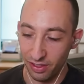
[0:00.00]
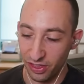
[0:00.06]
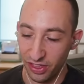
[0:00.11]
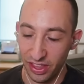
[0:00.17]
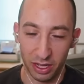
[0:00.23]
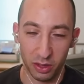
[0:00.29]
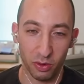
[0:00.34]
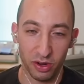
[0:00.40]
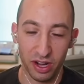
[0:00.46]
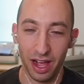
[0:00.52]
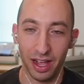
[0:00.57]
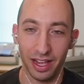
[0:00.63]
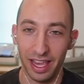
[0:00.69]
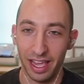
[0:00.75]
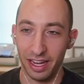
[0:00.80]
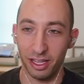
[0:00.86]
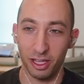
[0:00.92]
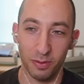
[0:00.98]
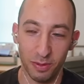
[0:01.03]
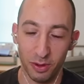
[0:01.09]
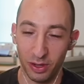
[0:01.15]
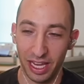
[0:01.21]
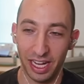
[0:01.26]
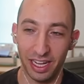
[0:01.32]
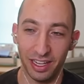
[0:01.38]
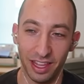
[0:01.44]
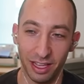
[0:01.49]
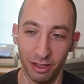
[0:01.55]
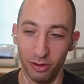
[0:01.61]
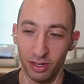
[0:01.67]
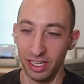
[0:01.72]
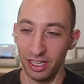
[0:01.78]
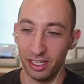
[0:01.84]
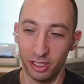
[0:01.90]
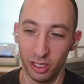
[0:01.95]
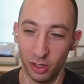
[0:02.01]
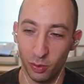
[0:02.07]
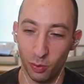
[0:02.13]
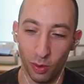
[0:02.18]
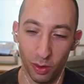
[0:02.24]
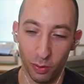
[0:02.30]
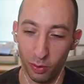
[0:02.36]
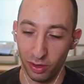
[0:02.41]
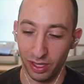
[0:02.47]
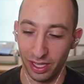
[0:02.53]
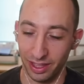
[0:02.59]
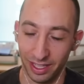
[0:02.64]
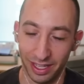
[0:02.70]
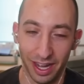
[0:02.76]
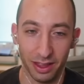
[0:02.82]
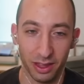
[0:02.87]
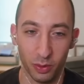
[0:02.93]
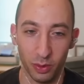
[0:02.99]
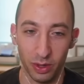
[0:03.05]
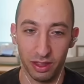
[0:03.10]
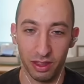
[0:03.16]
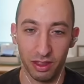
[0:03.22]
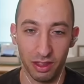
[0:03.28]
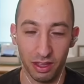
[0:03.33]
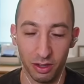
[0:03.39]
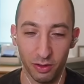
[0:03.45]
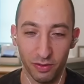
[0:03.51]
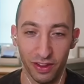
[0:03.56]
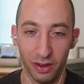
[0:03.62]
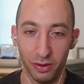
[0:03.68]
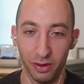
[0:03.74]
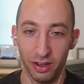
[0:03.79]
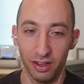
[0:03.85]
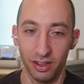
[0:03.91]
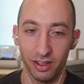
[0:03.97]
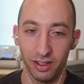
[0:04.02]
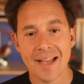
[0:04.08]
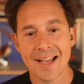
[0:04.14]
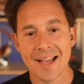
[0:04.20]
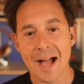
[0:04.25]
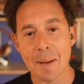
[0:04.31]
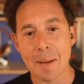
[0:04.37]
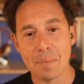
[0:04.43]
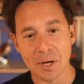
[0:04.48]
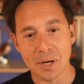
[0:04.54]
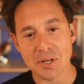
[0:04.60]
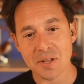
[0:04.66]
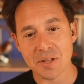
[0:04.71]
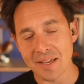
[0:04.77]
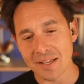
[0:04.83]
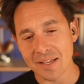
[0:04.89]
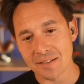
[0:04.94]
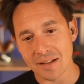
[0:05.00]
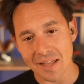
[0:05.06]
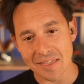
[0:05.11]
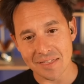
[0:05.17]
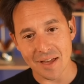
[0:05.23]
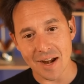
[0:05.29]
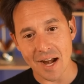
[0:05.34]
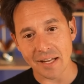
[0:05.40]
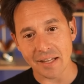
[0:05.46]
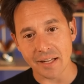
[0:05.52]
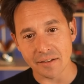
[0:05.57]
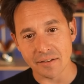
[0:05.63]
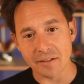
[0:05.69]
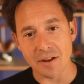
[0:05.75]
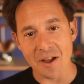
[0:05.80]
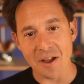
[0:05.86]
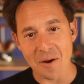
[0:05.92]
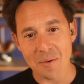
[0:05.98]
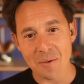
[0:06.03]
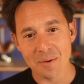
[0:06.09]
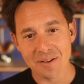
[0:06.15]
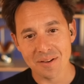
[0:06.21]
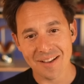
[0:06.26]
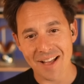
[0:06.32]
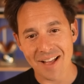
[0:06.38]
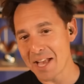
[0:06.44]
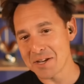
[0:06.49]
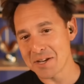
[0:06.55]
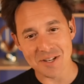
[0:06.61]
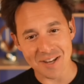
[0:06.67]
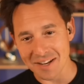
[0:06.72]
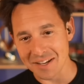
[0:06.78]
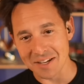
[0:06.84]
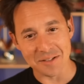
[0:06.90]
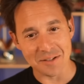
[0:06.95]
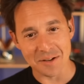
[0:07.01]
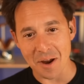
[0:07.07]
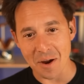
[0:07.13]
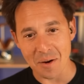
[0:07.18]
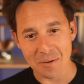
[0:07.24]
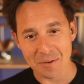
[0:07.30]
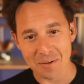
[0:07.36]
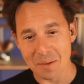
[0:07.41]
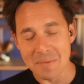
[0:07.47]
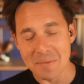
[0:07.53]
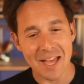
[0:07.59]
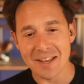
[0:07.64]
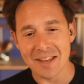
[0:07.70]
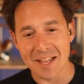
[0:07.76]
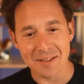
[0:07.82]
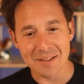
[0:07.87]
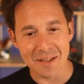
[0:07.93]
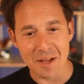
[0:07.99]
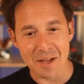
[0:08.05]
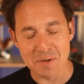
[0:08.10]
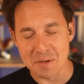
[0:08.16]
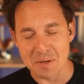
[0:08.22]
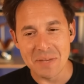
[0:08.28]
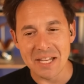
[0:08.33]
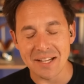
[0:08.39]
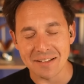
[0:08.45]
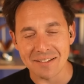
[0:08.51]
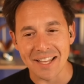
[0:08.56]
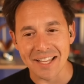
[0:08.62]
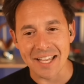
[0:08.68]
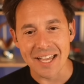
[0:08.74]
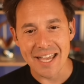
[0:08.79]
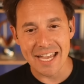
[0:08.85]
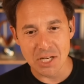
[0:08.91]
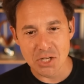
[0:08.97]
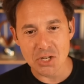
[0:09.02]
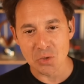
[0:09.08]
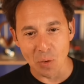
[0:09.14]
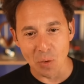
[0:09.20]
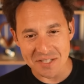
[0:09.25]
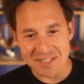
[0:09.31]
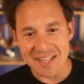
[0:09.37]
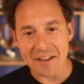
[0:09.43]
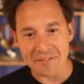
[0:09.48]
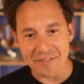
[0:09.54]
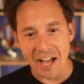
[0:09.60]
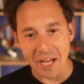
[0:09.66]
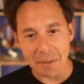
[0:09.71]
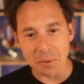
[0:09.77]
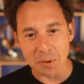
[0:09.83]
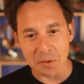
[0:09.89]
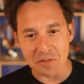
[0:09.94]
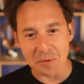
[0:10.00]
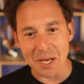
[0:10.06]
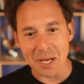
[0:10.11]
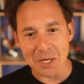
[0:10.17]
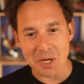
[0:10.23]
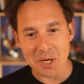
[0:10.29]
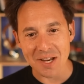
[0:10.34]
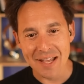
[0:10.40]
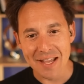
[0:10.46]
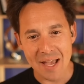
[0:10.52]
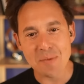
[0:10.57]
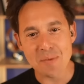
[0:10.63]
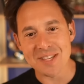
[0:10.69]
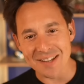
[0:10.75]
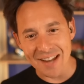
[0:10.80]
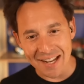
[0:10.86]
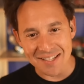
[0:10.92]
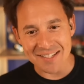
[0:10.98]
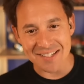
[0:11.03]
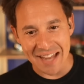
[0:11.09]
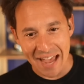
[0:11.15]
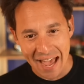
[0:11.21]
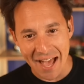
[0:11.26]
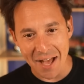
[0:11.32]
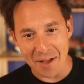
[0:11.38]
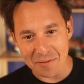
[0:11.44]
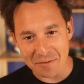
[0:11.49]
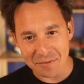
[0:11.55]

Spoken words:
things were not getting communicated that you needed to. What were the consequences that you found? A bunch of things that I thought I needed to know, I actually didn't need to know. I mean, and meaning it just wasn't that valuable information. It was a nice to have.